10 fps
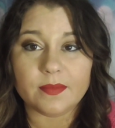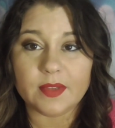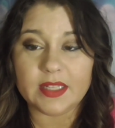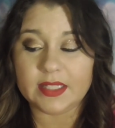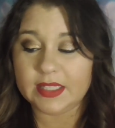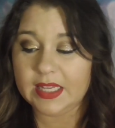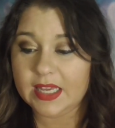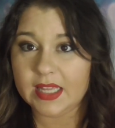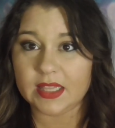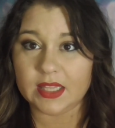Let's
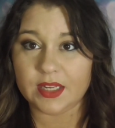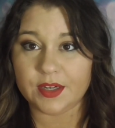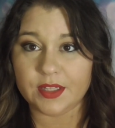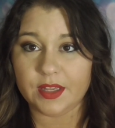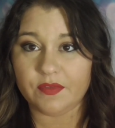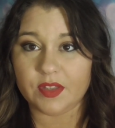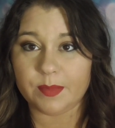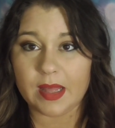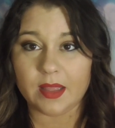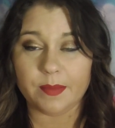see literally if this
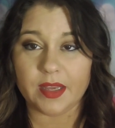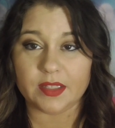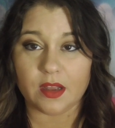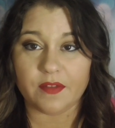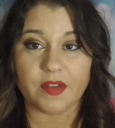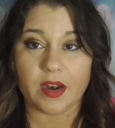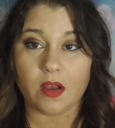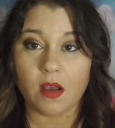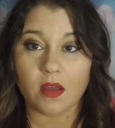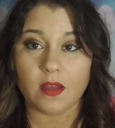palette pays off at
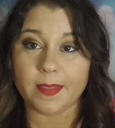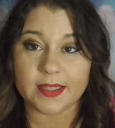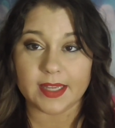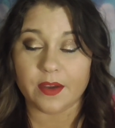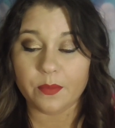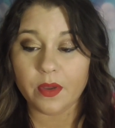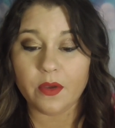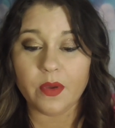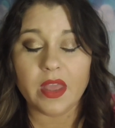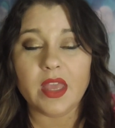all on the second
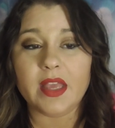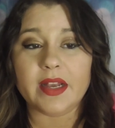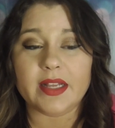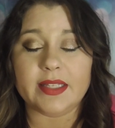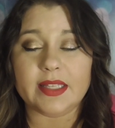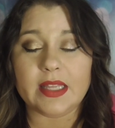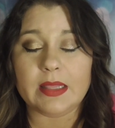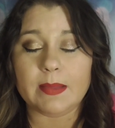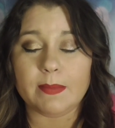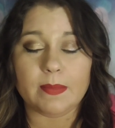row, because
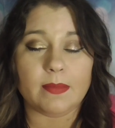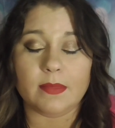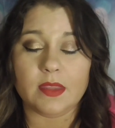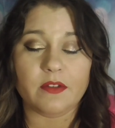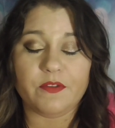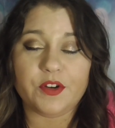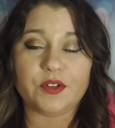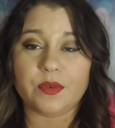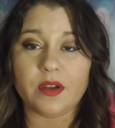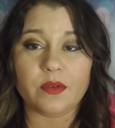the
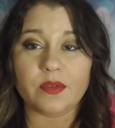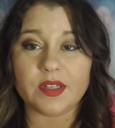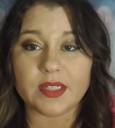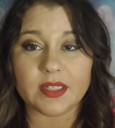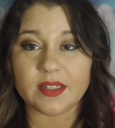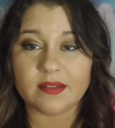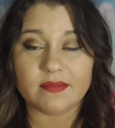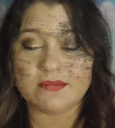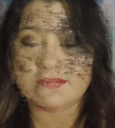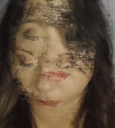first row just,
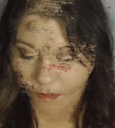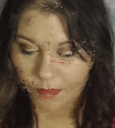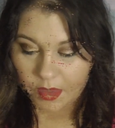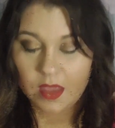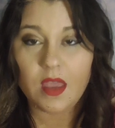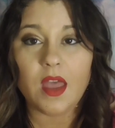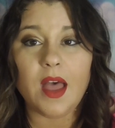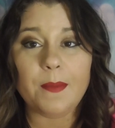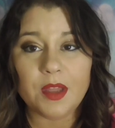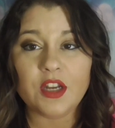no.
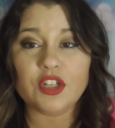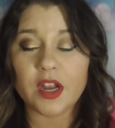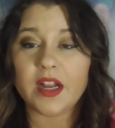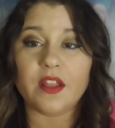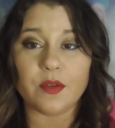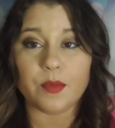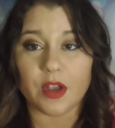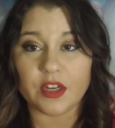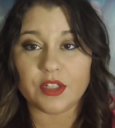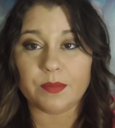I'm going to try another
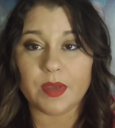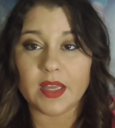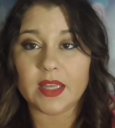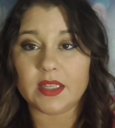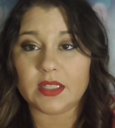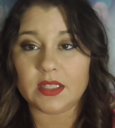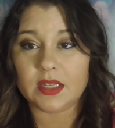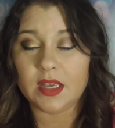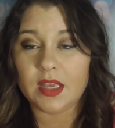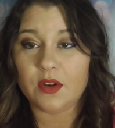brush because
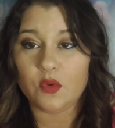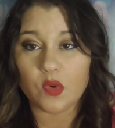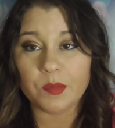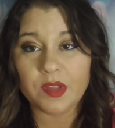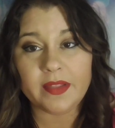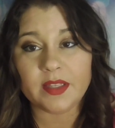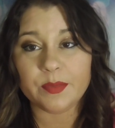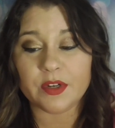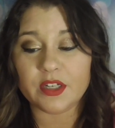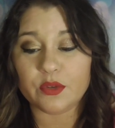normally this
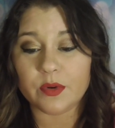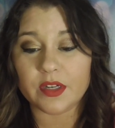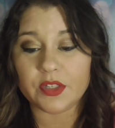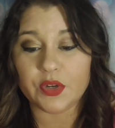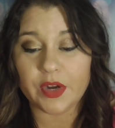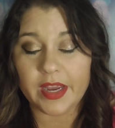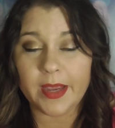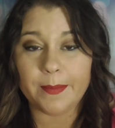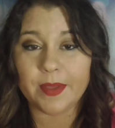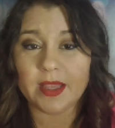brush works
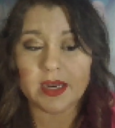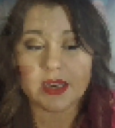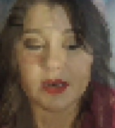great, but